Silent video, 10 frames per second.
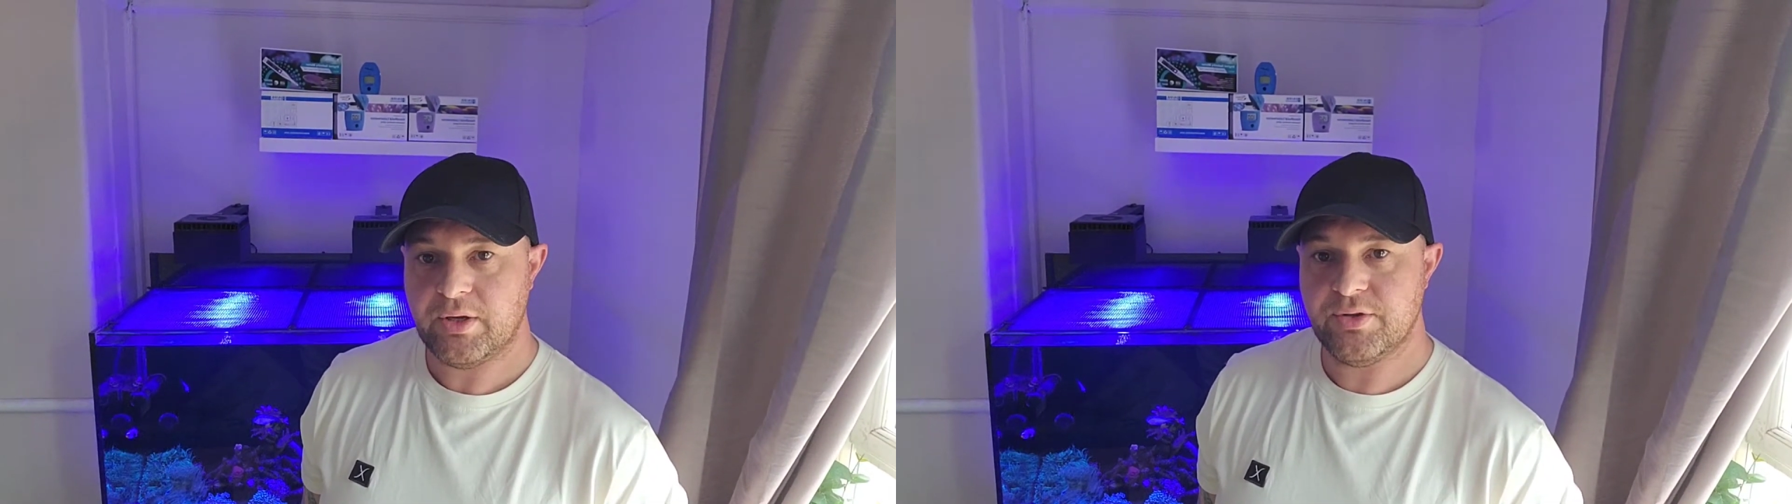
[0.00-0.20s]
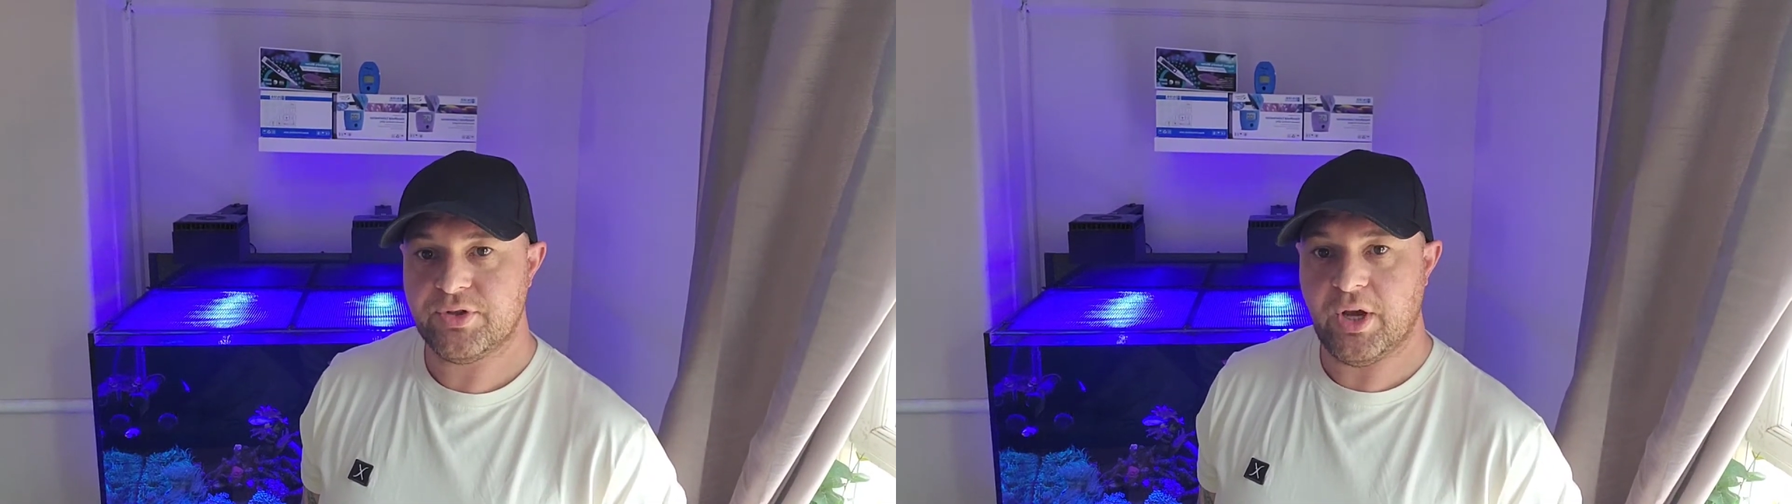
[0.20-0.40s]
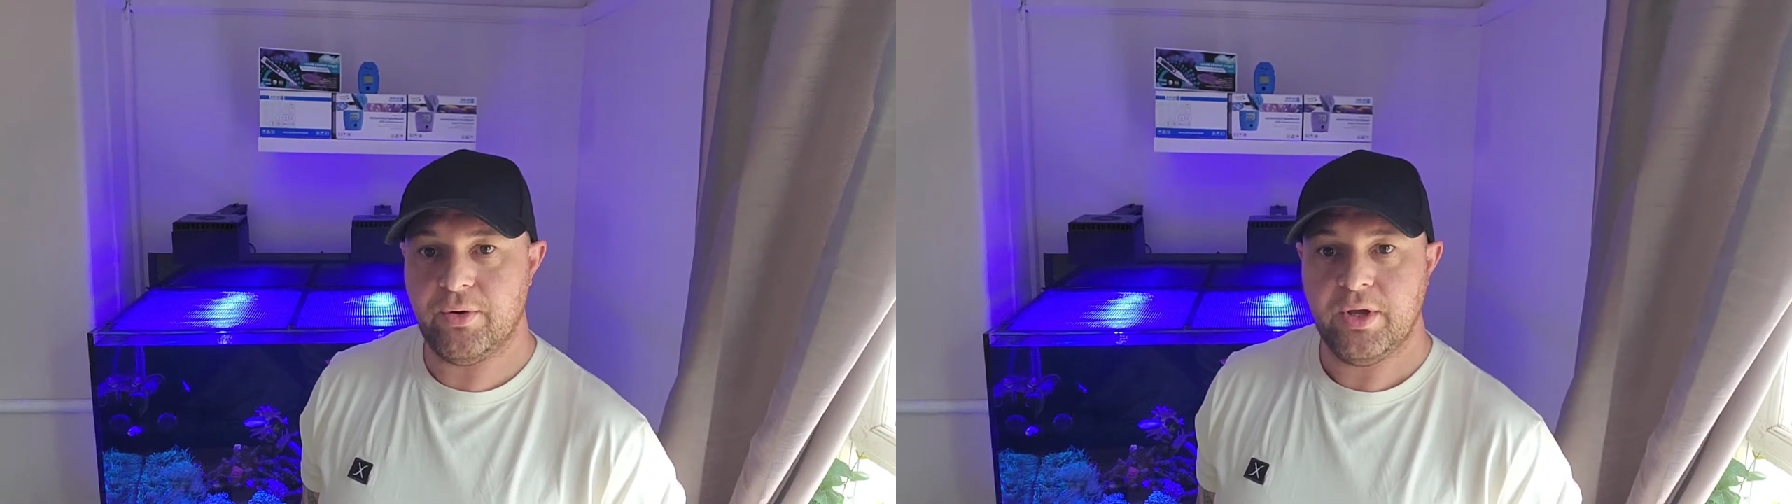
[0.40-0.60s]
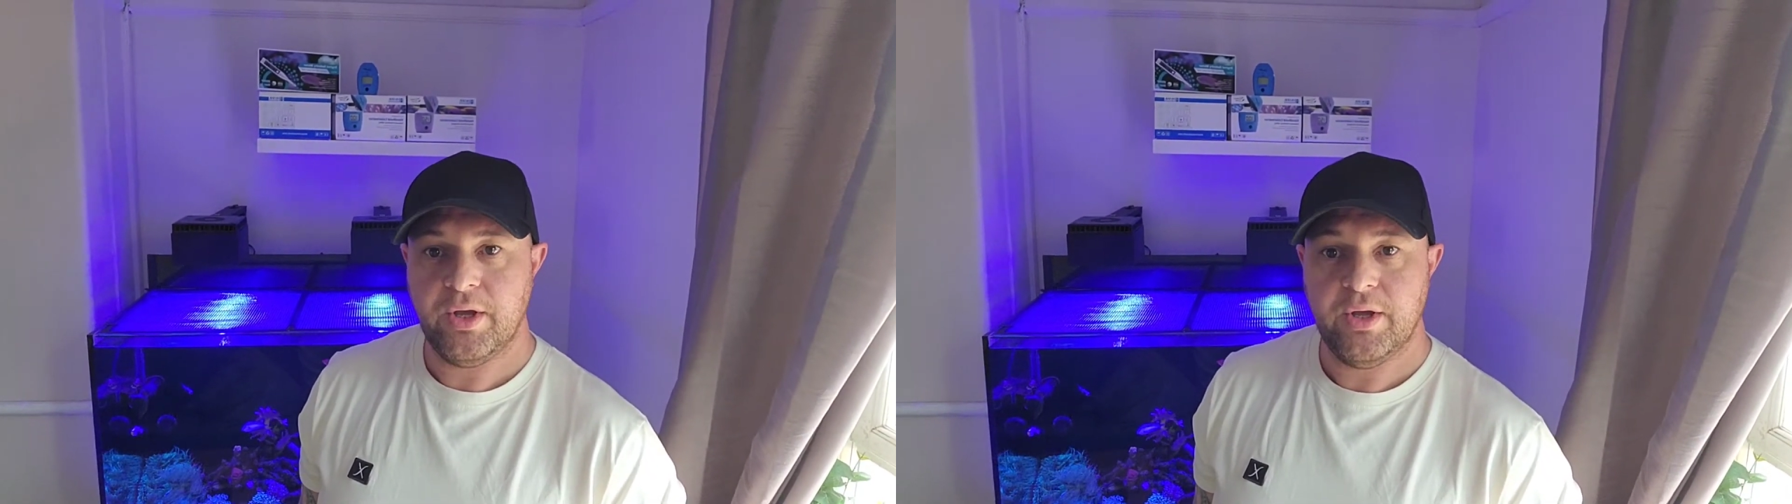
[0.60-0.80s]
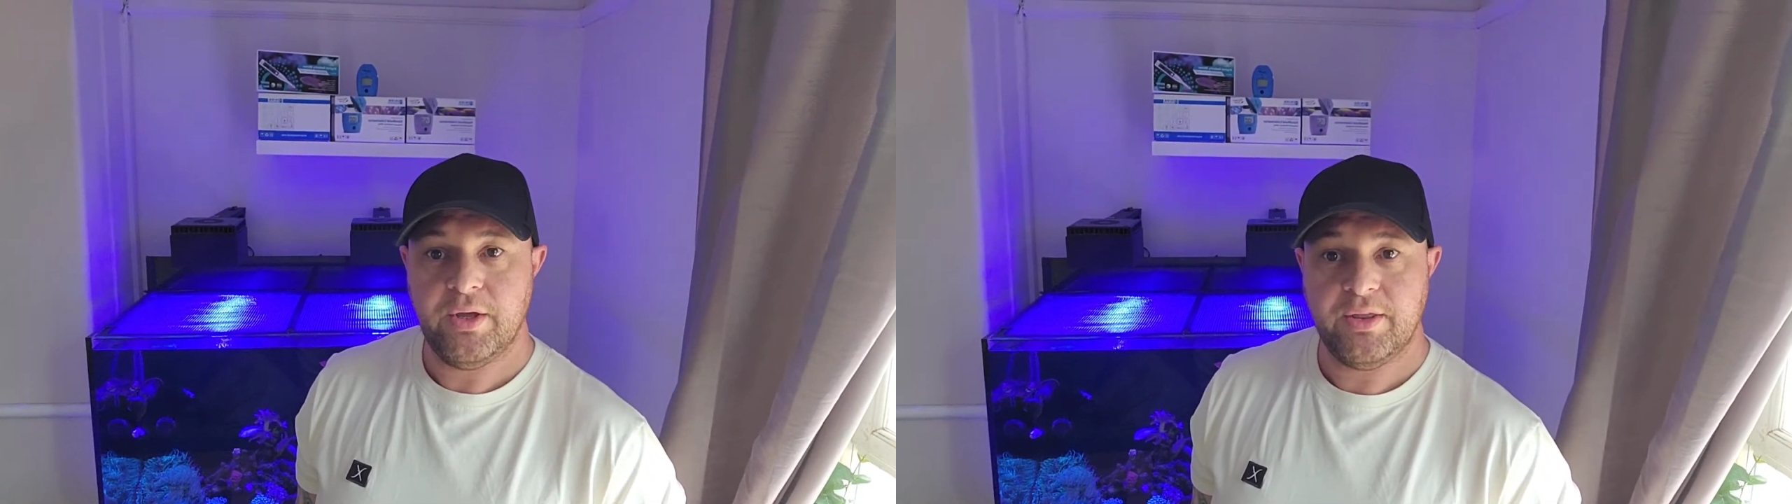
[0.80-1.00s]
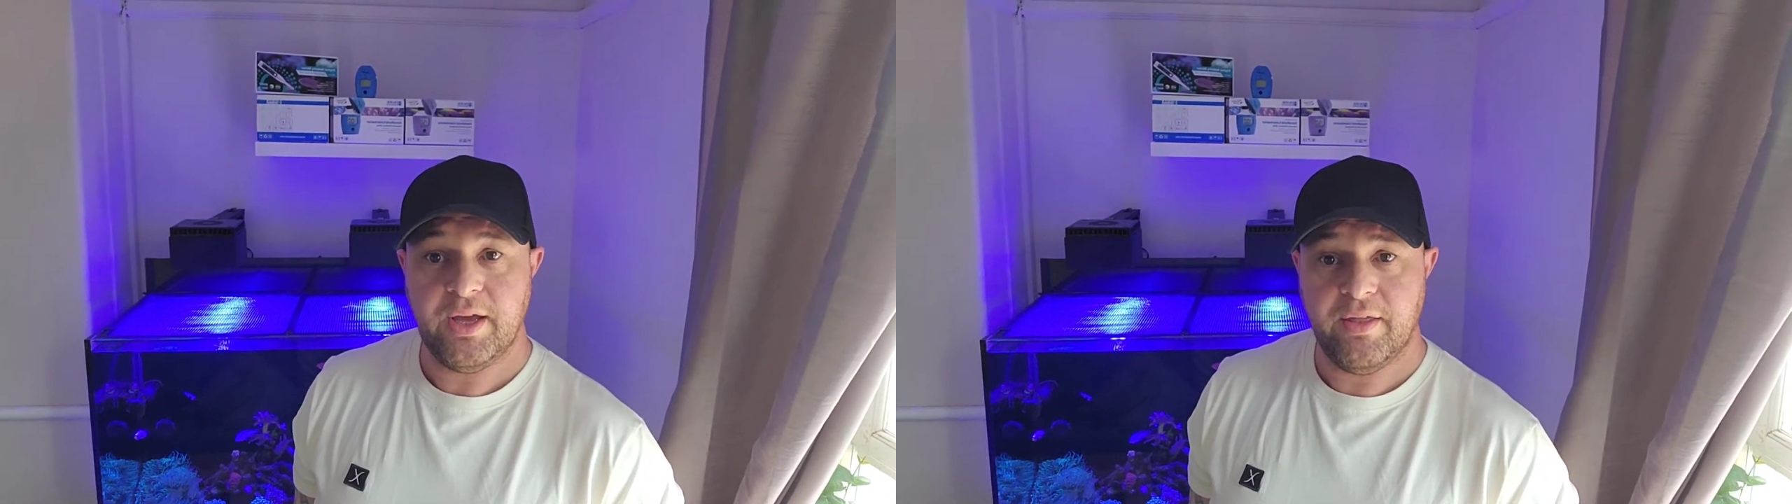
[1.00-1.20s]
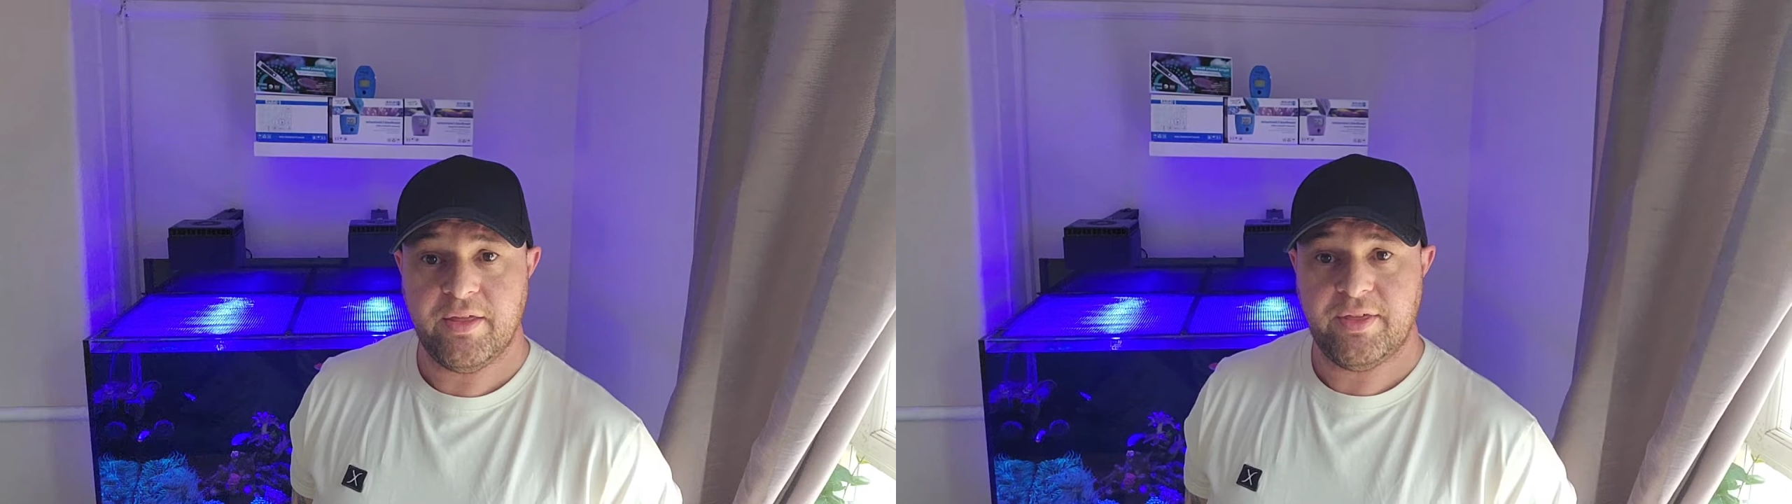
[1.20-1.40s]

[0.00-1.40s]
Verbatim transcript: So the other